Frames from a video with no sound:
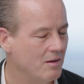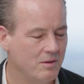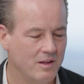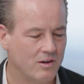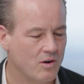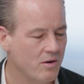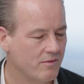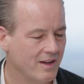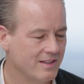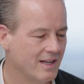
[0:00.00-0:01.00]
I mean, they're going
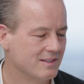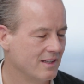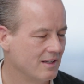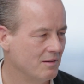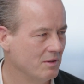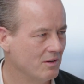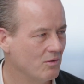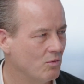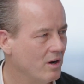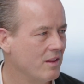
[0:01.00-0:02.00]
fantastic. I mean,
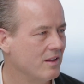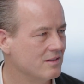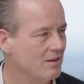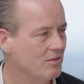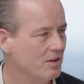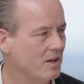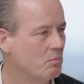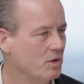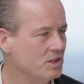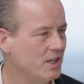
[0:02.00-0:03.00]
one of the things I've really
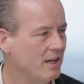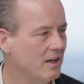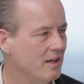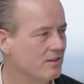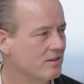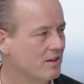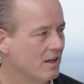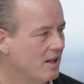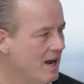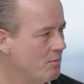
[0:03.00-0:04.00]
appreciated is the
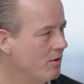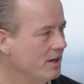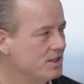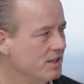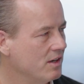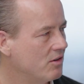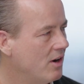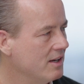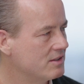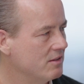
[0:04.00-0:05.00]
collaboration
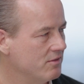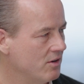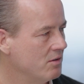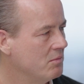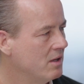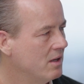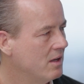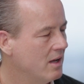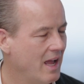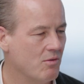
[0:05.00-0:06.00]
across the firm
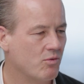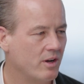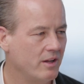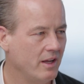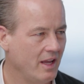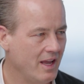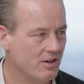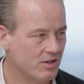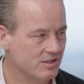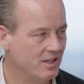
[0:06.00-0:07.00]
and really
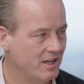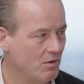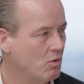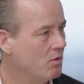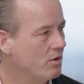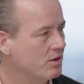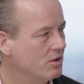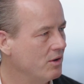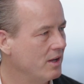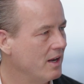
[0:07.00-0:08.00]
interested in what we're
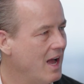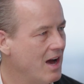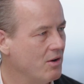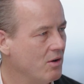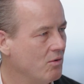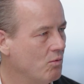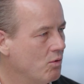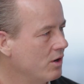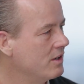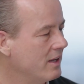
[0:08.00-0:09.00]
doing and how to
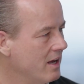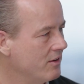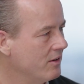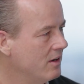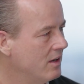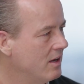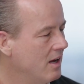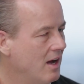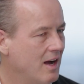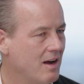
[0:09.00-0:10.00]
work together.
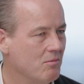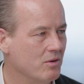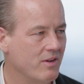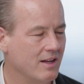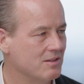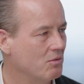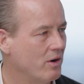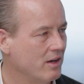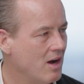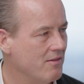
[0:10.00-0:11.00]
We've had some
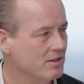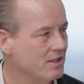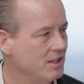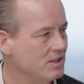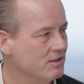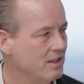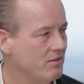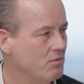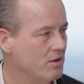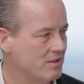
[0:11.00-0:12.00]
great conversations,
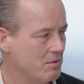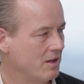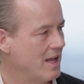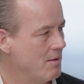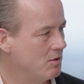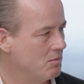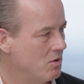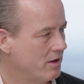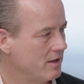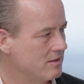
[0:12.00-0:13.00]
even with some of the capital
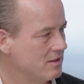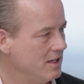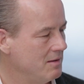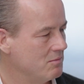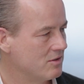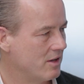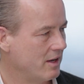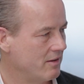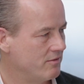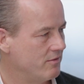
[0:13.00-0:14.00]
markets teams
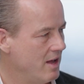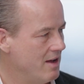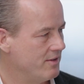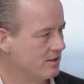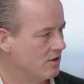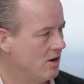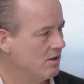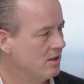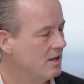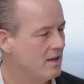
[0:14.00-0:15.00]
like FX All.